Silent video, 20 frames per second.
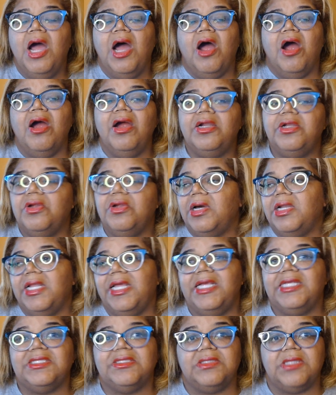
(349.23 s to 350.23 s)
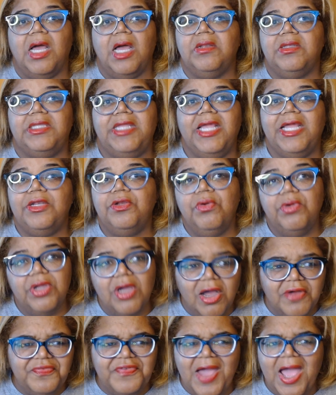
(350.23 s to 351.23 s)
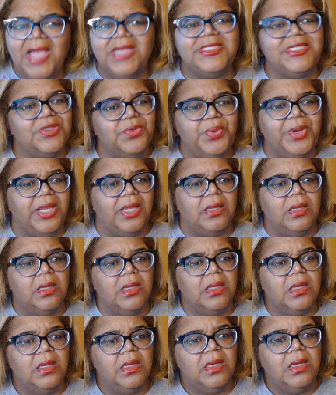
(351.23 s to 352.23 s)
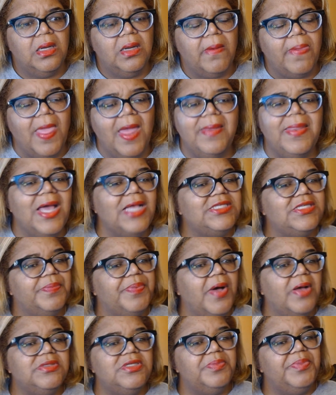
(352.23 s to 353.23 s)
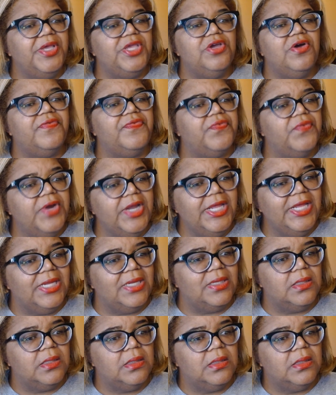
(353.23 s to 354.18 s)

Her daughter is did New York Fashion Week, and that's supposed to be your friend.